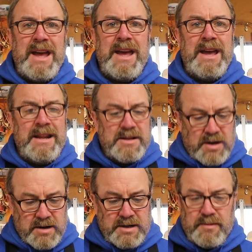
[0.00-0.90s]
and it's
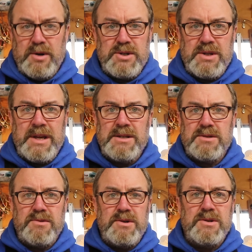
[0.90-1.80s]
hard to push
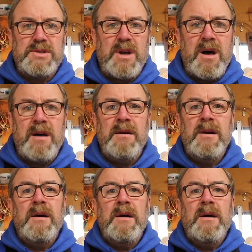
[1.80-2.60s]
things through your saw.